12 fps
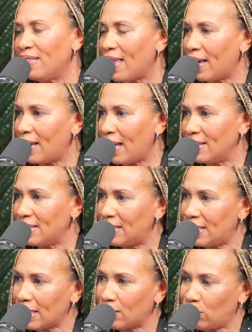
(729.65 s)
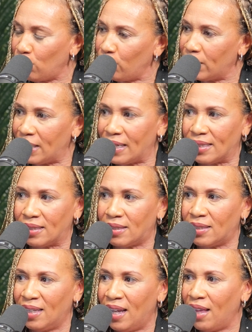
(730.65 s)
that
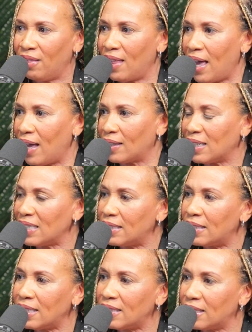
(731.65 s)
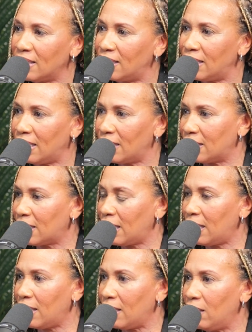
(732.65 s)
stick-to-itness, that consistency is
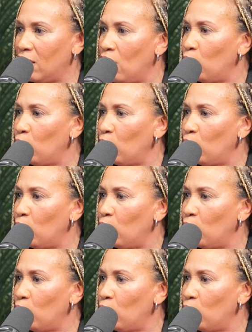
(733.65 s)
key.